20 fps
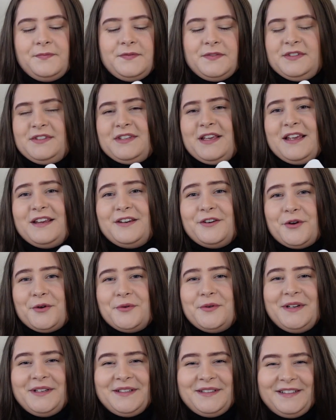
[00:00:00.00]
say
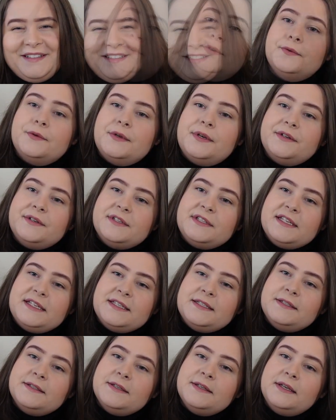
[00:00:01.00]
no. So here it
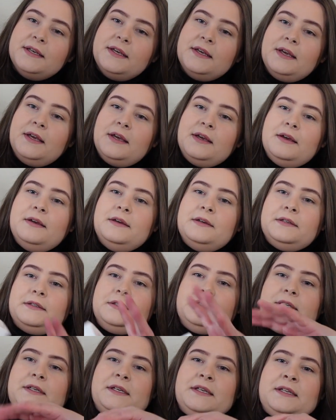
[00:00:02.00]
is.
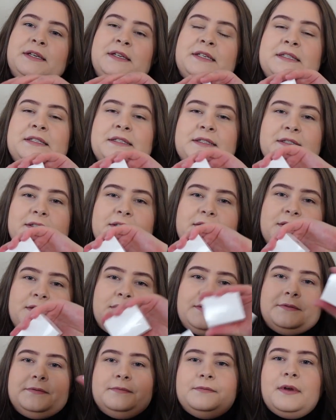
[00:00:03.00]
It is
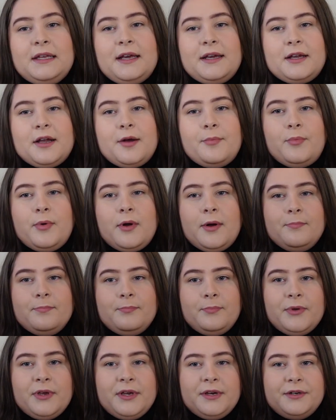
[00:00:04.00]
like a
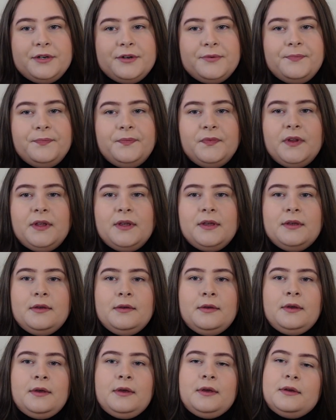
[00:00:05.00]
pump here,
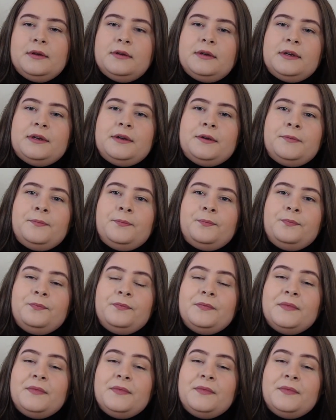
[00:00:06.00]
and